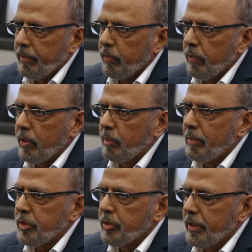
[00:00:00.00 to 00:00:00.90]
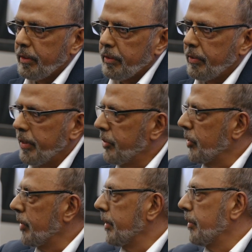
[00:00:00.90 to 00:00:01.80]
we want to make sure that
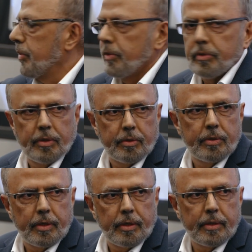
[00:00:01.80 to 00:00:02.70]
credentialing is